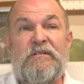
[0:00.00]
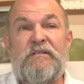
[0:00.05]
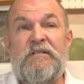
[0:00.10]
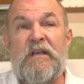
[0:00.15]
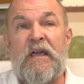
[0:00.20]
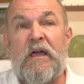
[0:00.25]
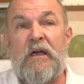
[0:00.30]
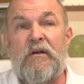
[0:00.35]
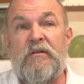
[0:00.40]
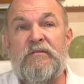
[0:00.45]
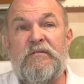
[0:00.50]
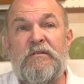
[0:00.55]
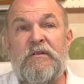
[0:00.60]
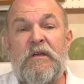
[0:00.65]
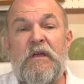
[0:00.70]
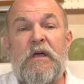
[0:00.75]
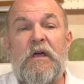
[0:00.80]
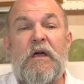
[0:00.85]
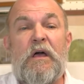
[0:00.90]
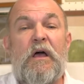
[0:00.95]
sales.
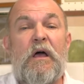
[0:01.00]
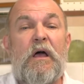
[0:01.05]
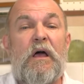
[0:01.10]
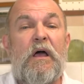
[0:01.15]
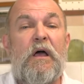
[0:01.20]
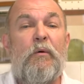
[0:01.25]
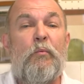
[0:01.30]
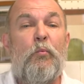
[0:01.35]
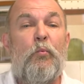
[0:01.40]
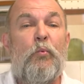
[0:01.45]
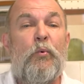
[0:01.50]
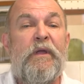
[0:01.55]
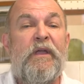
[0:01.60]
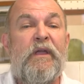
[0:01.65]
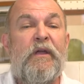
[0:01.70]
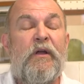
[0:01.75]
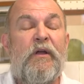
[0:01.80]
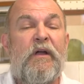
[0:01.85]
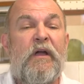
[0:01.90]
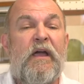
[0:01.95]
Uh,
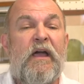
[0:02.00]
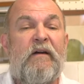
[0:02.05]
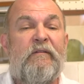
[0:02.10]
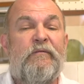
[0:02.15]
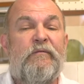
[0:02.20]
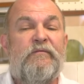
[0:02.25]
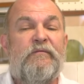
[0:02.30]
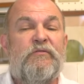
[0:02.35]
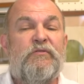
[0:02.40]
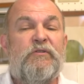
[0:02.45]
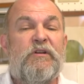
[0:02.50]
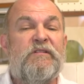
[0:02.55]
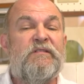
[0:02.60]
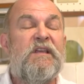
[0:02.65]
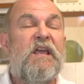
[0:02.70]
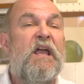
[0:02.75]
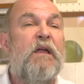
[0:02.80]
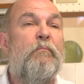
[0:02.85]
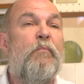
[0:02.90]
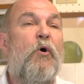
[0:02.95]
we have just
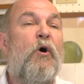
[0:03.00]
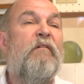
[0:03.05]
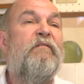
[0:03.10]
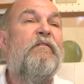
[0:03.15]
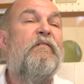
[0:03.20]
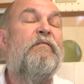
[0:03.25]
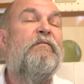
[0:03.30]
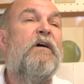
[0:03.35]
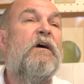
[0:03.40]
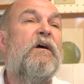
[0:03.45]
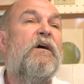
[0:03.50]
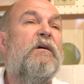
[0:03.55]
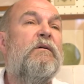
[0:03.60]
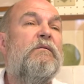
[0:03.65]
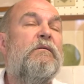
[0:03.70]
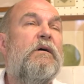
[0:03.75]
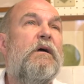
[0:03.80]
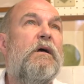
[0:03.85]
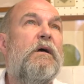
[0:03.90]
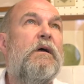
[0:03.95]
came off of a
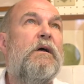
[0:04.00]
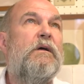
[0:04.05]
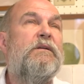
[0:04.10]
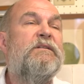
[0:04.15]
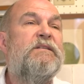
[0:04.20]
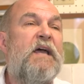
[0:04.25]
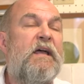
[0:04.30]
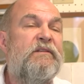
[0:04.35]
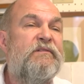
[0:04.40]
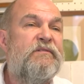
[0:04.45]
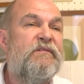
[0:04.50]
tent